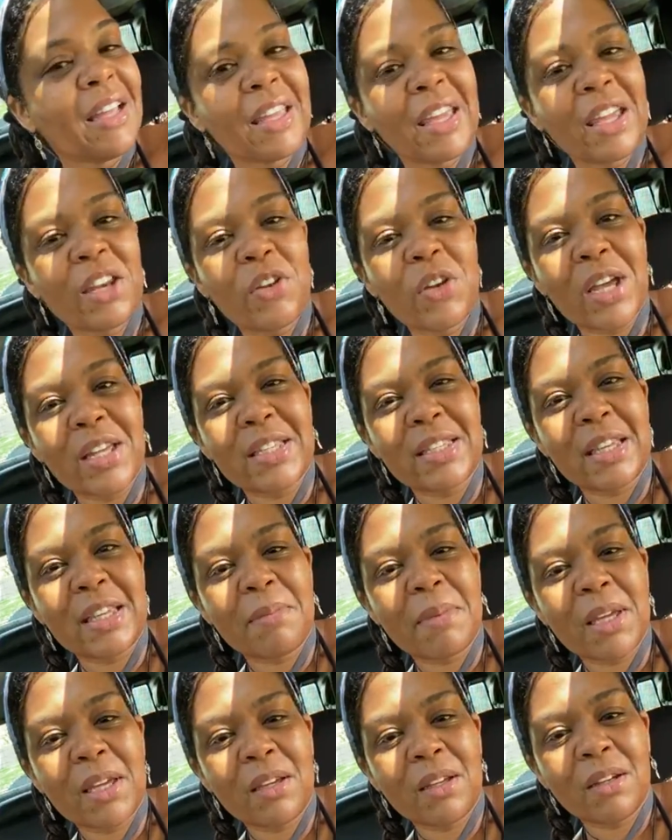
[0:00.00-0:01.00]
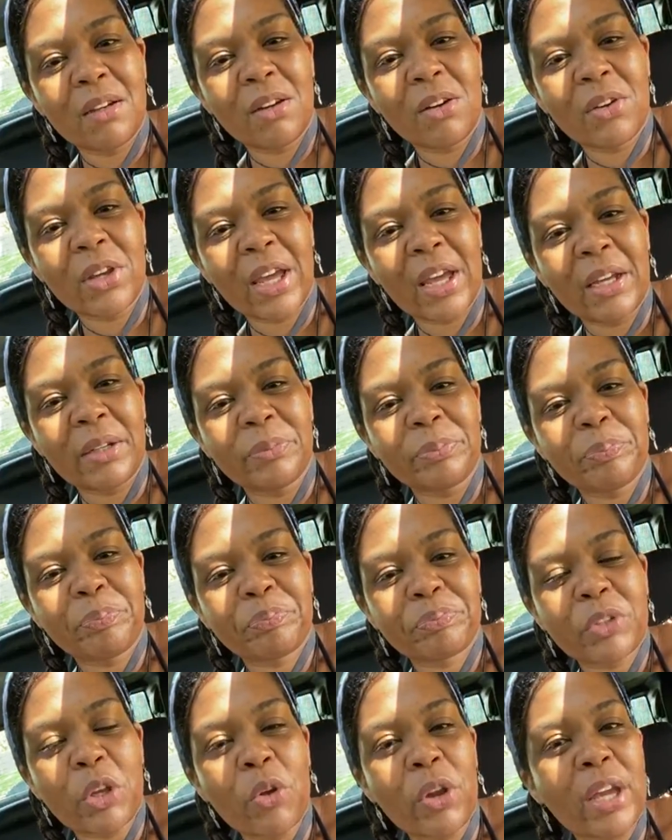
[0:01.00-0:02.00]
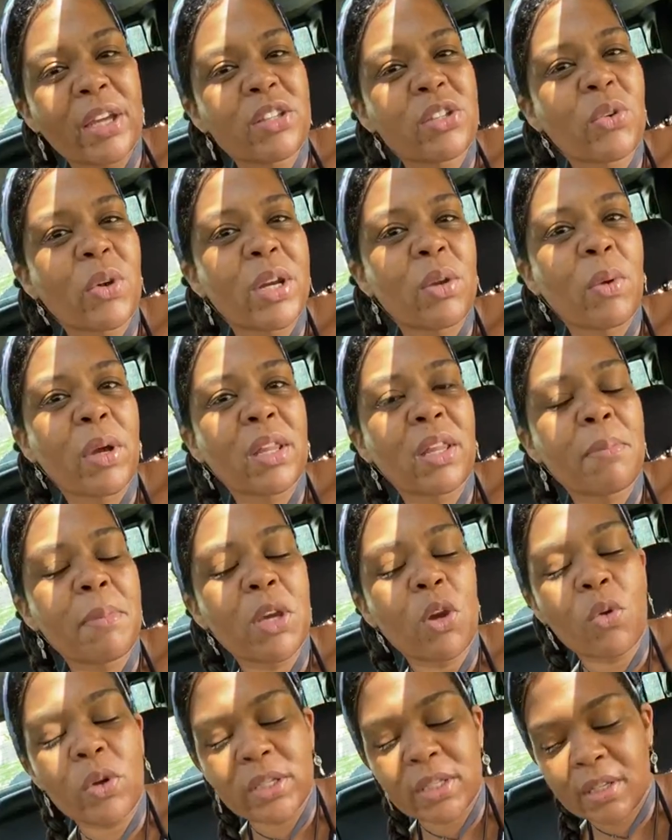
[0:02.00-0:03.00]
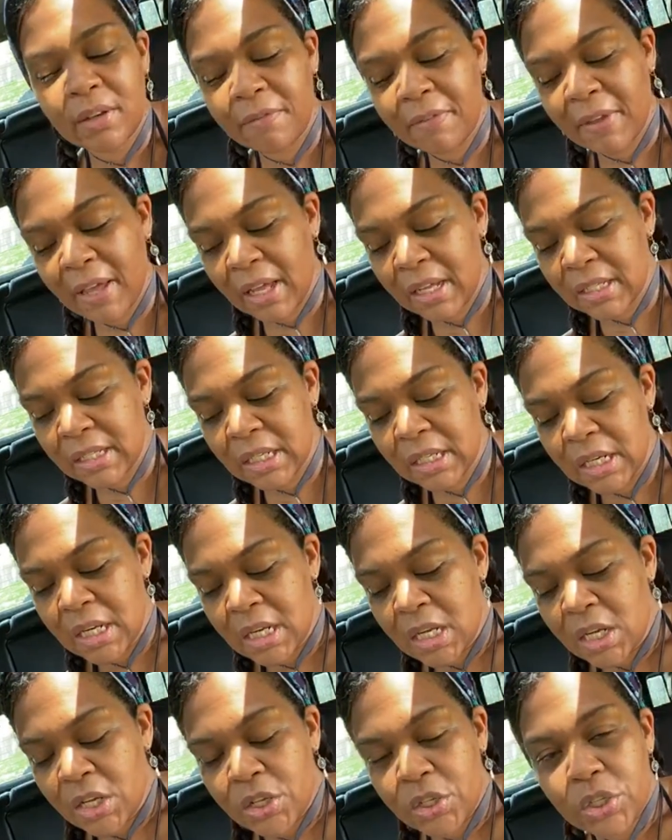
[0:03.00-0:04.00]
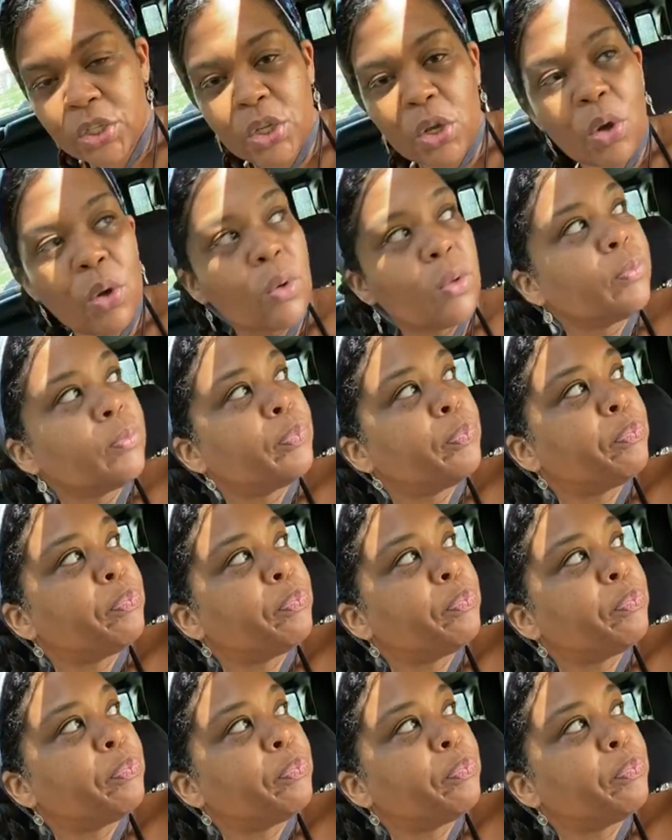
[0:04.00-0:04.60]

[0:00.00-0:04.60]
Can you guys see me? Okay. Okay, so anyway, let me go into the fast. So